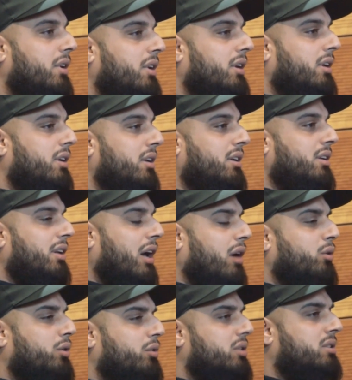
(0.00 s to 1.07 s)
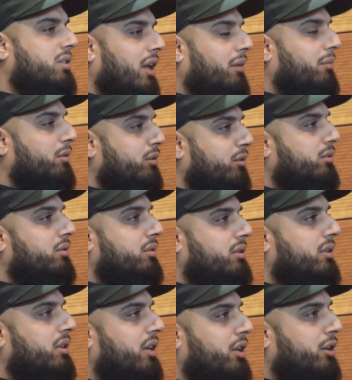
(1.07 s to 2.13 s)
And now it was time to
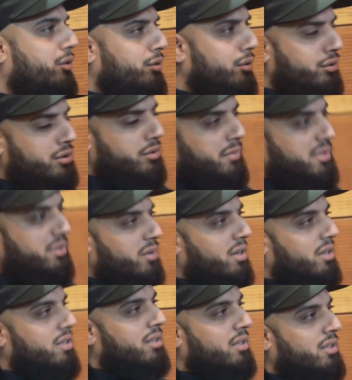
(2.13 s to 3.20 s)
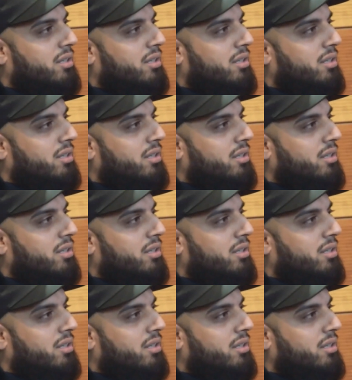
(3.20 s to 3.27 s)
introduce him as well.